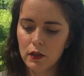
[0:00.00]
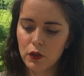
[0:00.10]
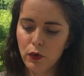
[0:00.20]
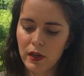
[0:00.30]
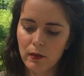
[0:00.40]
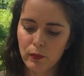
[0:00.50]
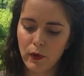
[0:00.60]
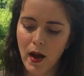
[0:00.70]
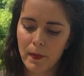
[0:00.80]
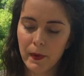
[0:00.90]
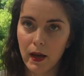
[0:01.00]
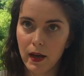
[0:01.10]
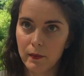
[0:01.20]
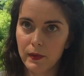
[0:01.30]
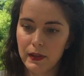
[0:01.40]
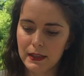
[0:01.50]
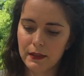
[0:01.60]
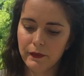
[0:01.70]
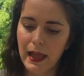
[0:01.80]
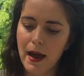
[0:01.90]
so you can prop up
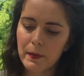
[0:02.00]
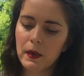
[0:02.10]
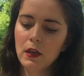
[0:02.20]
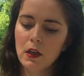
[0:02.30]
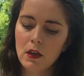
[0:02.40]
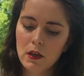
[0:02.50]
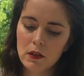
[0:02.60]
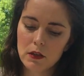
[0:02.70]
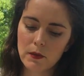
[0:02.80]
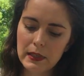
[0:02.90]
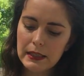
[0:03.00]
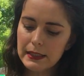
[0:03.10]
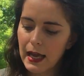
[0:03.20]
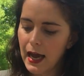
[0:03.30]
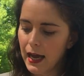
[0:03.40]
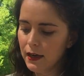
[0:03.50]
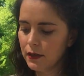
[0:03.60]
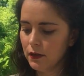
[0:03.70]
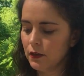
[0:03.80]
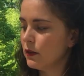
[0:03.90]
this flap. So inside,
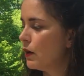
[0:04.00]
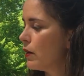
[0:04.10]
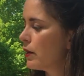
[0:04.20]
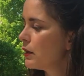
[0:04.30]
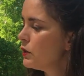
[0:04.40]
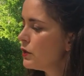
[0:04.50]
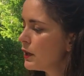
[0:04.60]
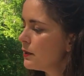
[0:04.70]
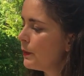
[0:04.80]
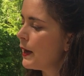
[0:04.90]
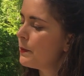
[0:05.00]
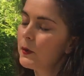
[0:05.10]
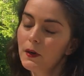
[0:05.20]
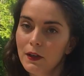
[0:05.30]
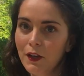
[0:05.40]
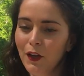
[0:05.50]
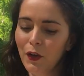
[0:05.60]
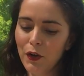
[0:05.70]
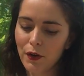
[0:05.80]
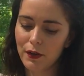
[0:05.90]
on our construction paper,
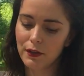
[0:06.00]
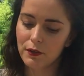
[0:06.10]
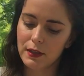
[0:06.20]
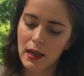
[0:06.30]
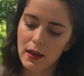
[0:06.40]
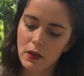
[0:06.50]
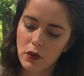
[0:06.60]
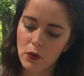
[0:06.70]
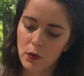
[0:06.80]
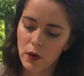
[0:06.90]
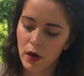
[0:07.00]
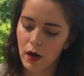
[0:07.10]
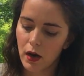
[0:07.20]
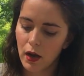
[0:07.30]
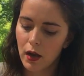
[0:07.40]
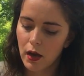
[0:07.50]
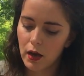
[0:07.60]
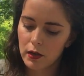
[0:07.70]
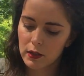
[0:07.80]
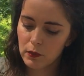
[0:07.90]
you're going to take your
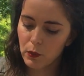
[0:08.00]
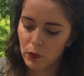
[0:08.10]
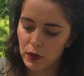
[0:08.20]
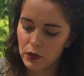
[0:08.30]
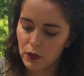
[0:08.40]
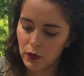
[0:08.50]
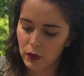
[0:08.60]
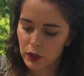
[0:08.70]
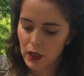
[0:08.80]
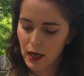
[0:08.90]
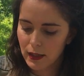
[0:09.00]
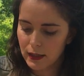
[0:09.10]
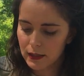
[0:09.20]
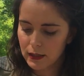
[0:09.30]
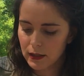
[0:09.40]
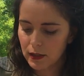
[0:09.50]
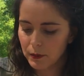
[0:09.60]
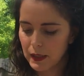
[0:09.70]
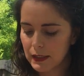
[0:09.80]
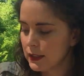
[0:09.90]
s'more, so your chocolate
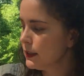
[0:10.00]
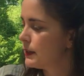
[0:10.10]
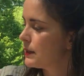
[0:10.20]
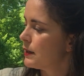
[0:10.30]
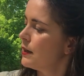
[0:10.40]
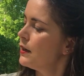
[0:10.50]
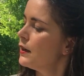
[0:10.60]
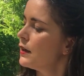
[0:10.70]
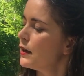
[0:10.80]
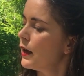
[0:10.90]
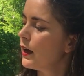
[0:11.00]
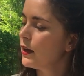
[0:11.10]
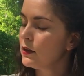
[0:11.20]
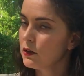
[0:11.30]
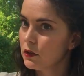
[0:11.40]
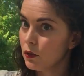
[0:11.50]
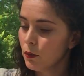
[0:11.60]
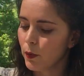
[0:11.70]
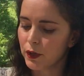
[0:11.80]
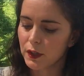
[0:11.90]
pieces and
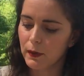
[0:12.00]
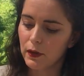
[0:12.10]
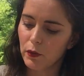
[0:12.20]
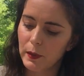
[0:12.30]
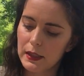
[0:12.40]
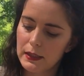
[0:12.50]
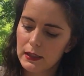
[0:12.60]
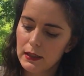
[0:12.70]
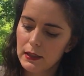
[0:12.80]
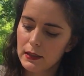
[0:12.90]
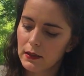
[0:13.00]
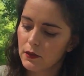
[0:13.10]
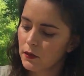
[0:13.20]
your marshmallow pieces.